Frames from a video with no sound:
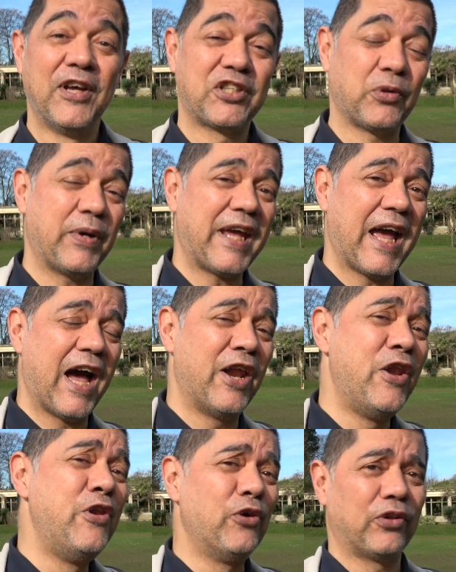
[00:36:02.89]
So we get
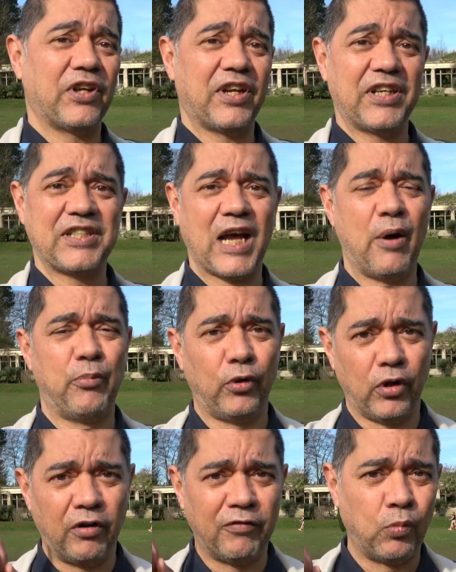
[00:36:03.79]
another
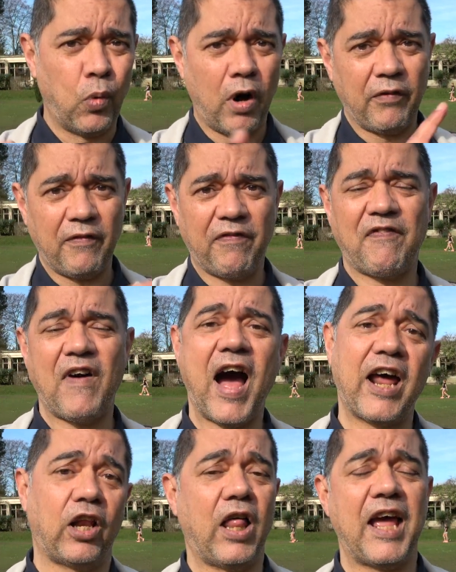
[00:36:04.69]
example of one
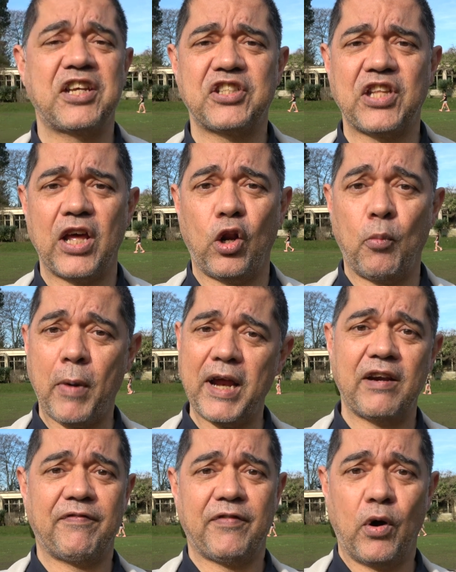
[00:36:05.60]
final external
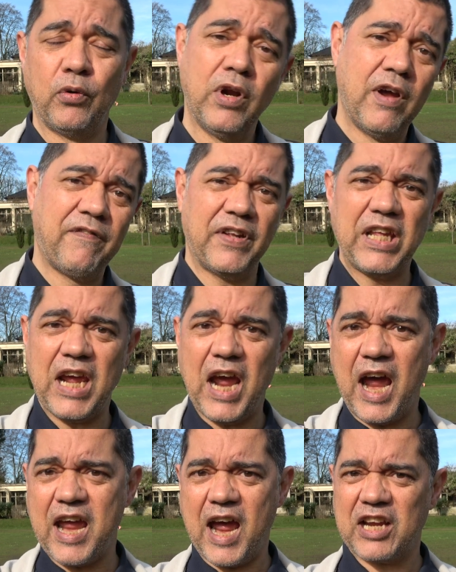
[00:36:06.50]
microphone for the
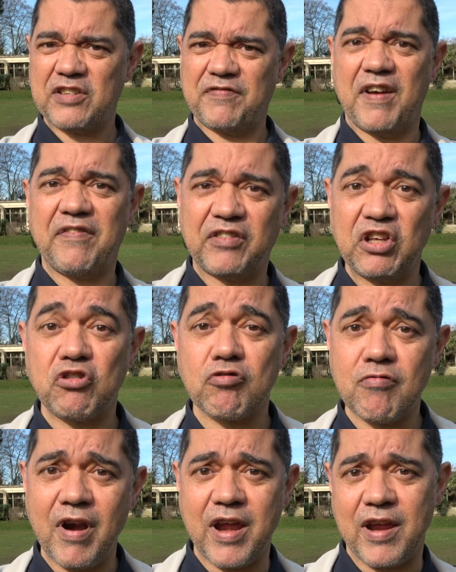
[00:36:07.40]

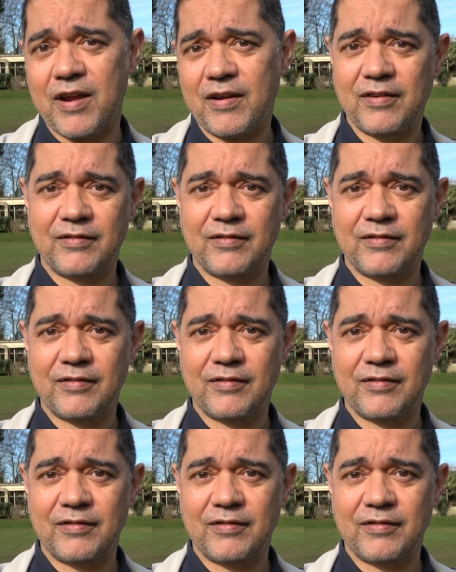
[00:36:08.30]
AX53.